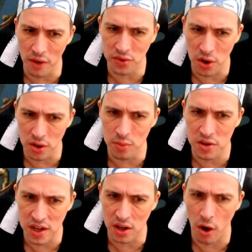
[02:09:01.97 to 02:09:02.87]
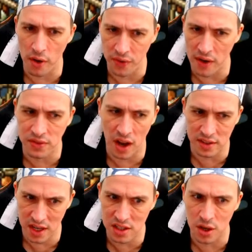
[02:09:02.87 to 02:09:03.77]
turn the music off.
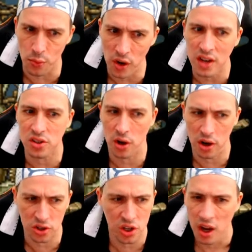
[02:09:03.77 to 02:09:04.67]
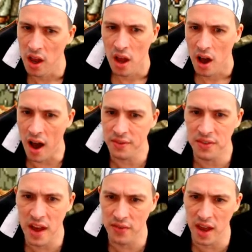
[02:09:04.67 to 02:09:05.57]
I did some research. I've
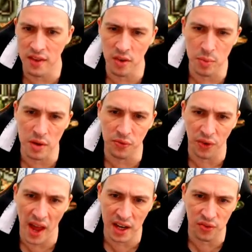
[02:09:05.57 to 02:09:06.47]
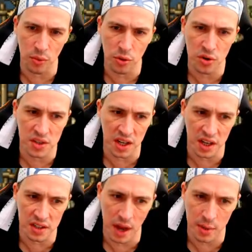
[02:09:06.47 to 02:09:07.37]
never, ever been flagged for music
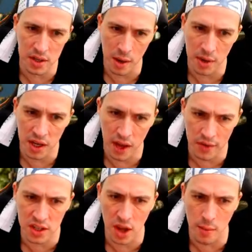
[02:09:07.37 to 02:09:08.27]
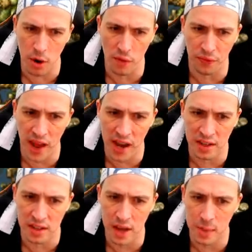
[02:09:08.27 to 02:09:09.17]
in WWE. Every time I got flagged
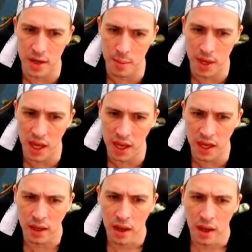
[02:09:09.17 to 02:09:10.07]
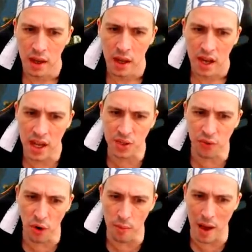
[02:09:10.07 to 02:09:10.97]
in WWE, it's
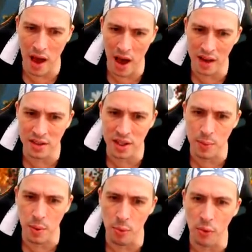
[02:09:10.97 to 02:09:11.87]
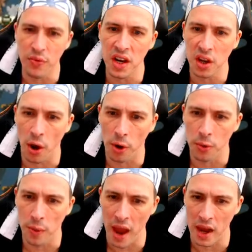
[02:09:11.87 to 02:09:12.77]
from unskippable video
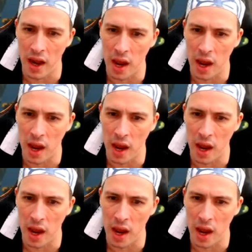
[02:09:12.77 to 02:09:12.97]
and